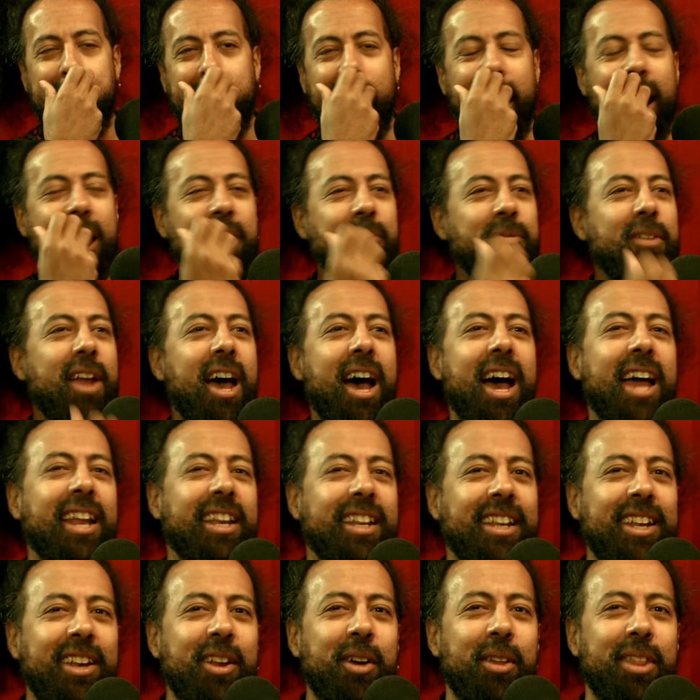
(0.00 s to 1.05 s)
I have not.
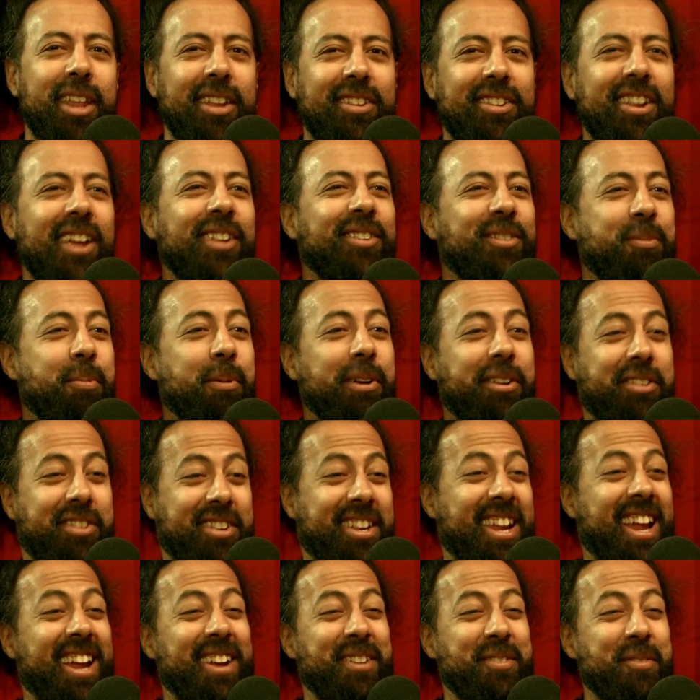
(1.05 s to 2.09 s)
That sounds pretty
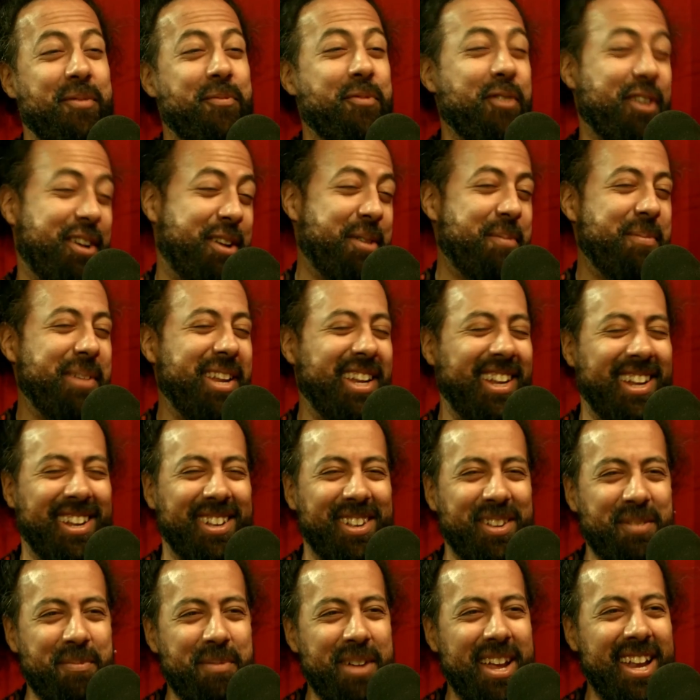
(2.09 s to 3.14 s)
standard for
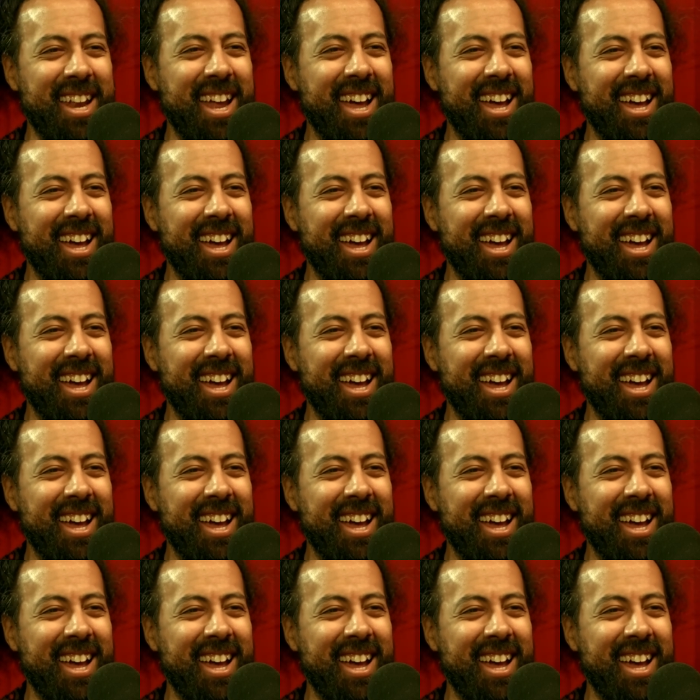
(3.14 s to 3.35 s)
comedians, but